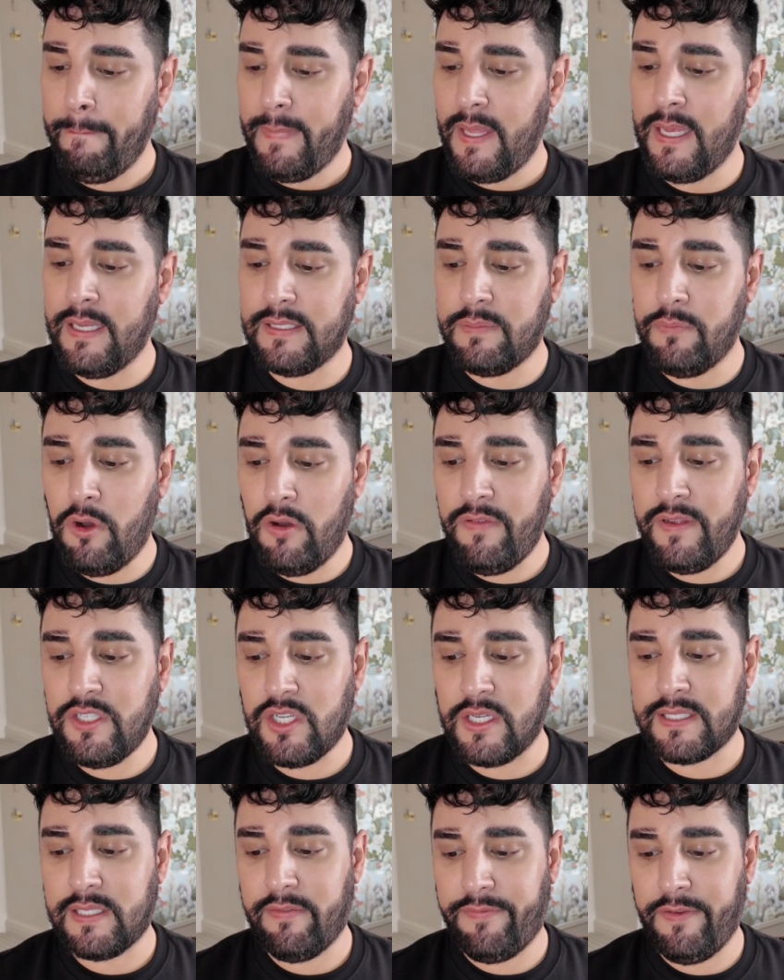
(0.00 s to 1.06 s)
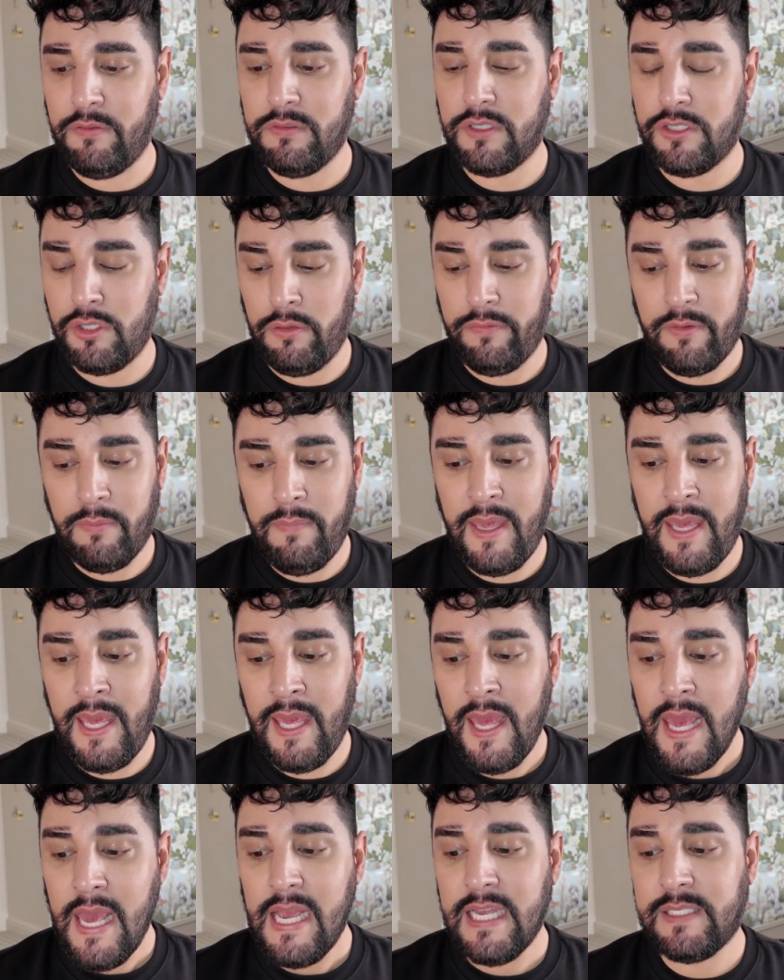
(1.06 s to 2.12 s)
It is more than just a photo shoot for
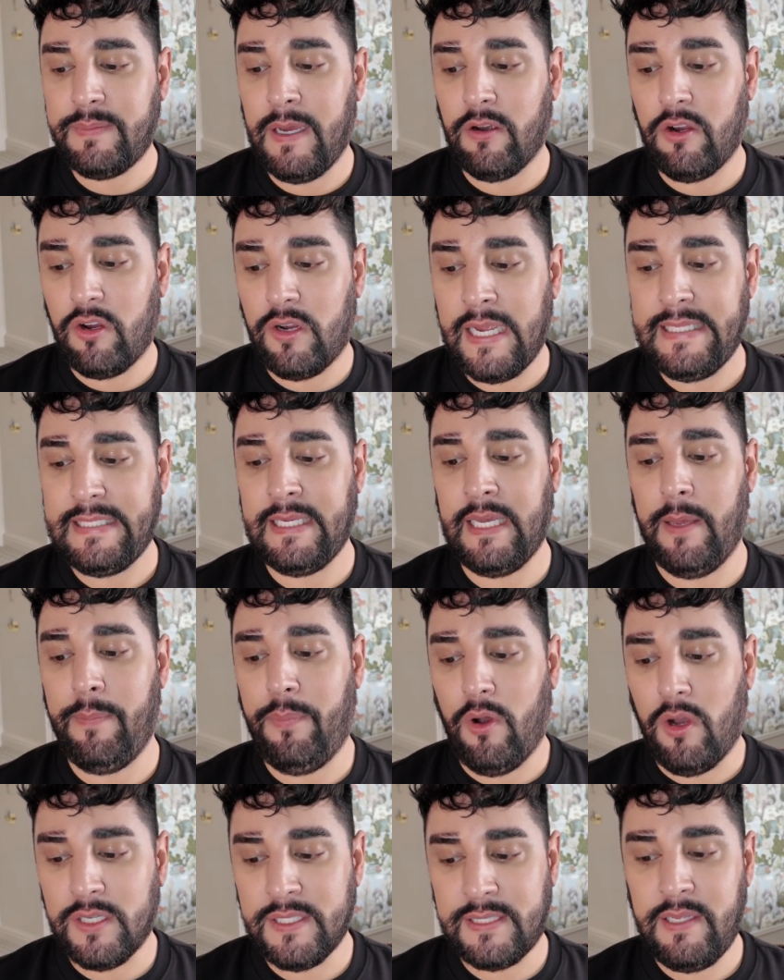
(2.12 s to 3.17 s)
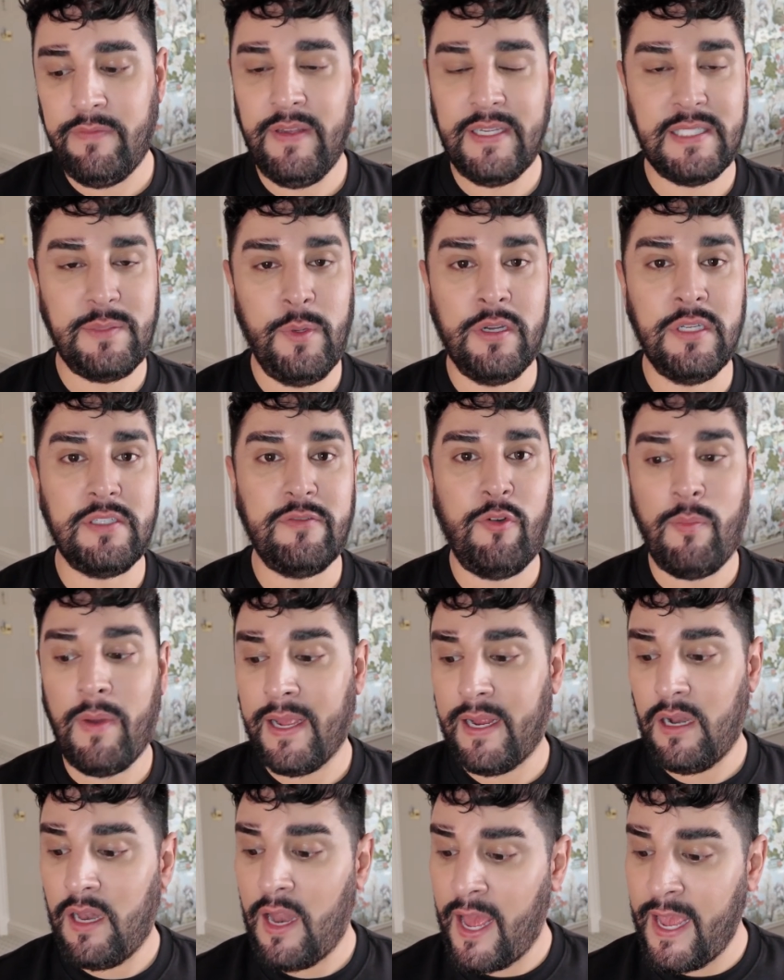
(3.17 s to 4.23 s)
me. It's about creating a positive experience for my
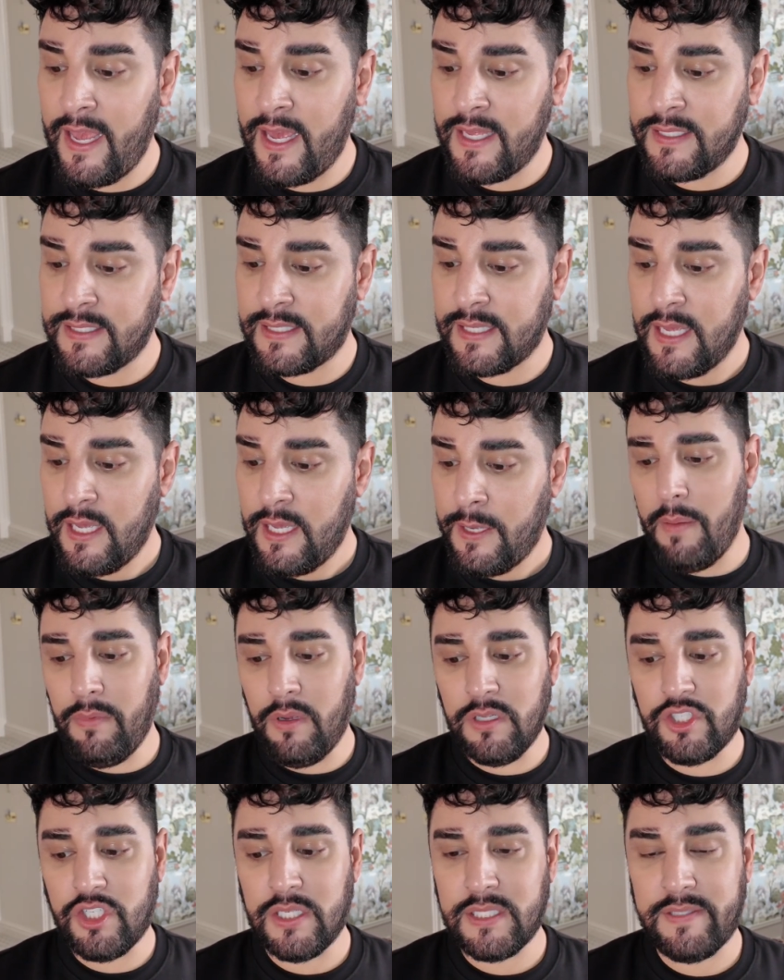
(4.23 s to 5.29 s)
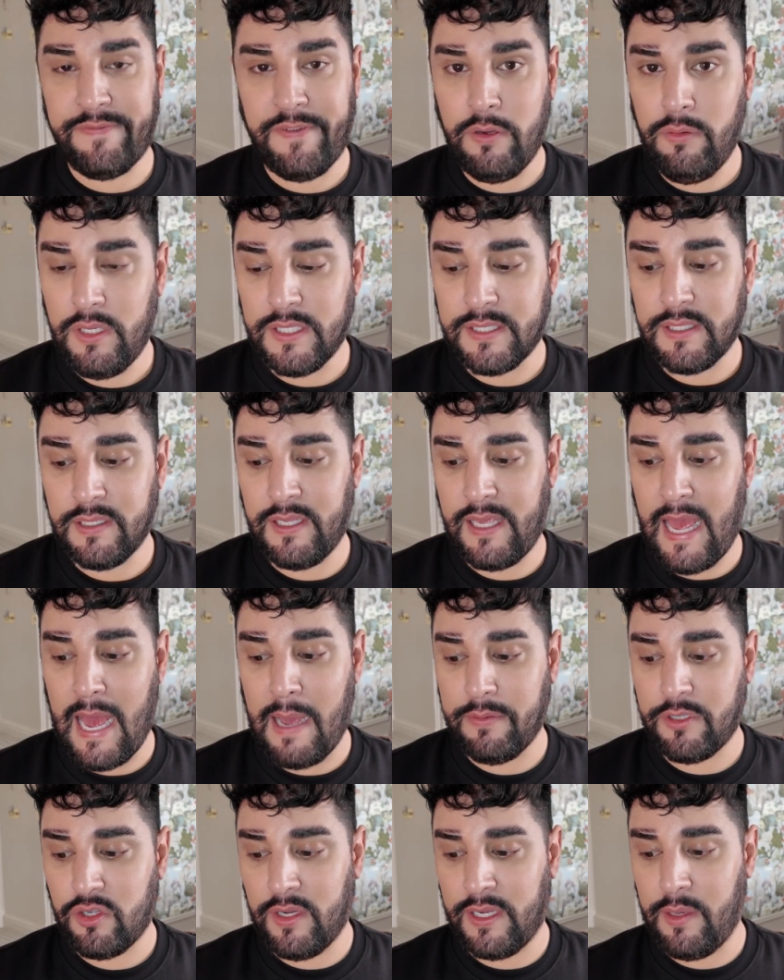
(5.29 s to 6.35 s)
clients. I'm not just focused on
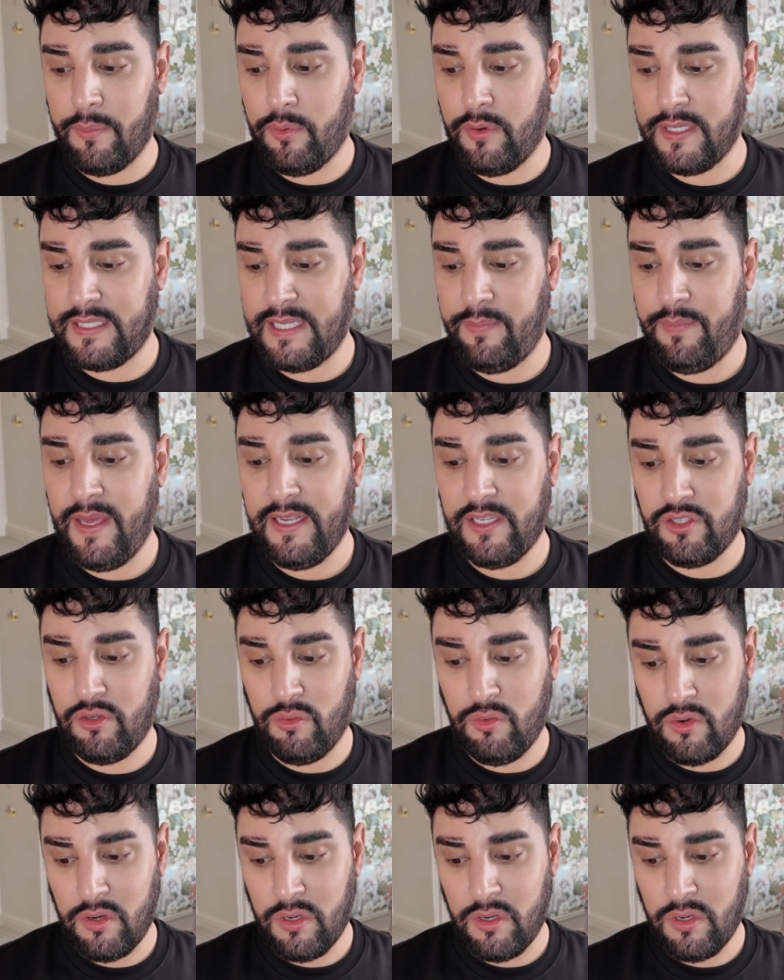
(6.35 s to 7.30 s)
capturing a pretty picture.